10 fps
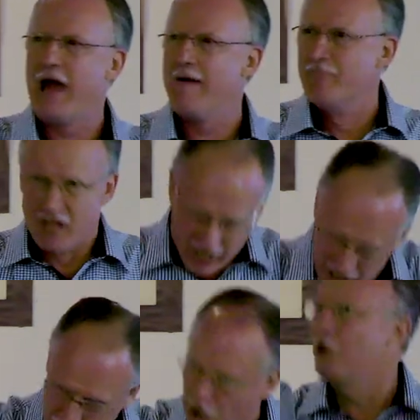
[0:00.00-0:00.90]
have an
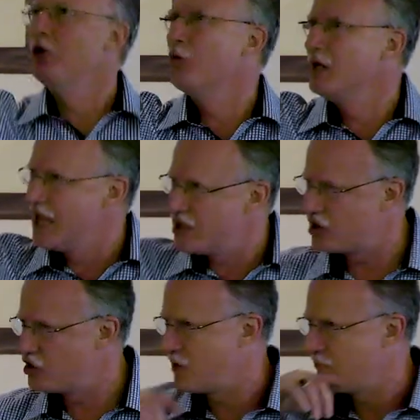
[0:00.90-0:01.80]
eternal
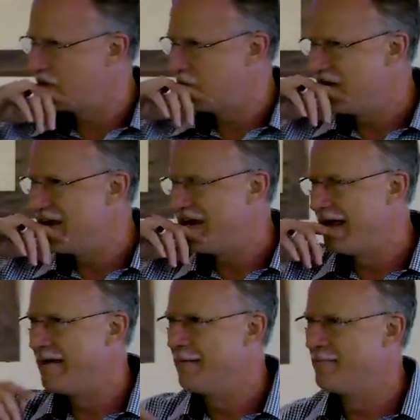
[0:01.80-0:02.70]
relationship with
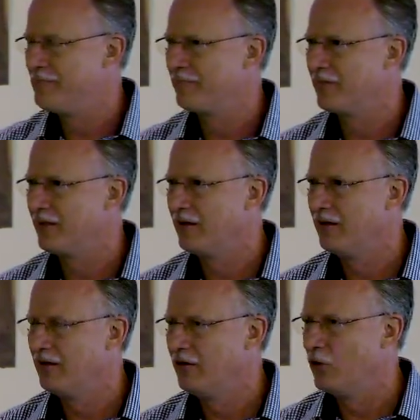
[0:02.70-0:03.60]
me,
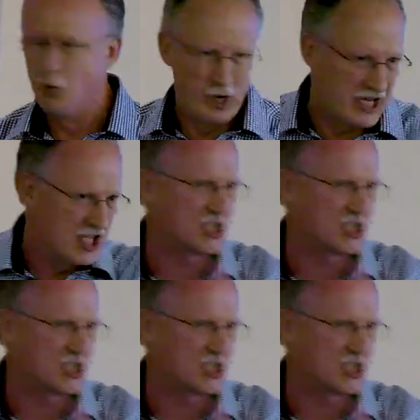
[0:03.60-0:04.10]
would he